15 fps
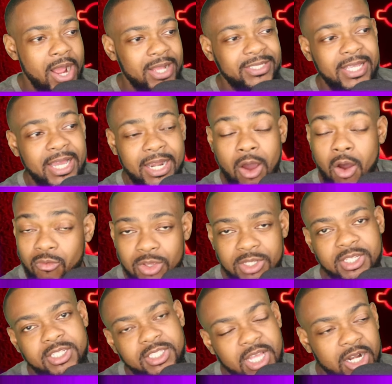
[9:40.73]
And the right hand side,
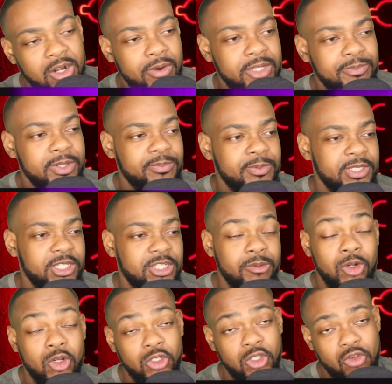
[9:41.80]
obviously, is Declan Rice's best
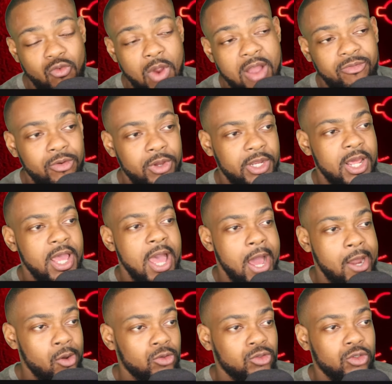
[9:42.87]
position because he's right footed,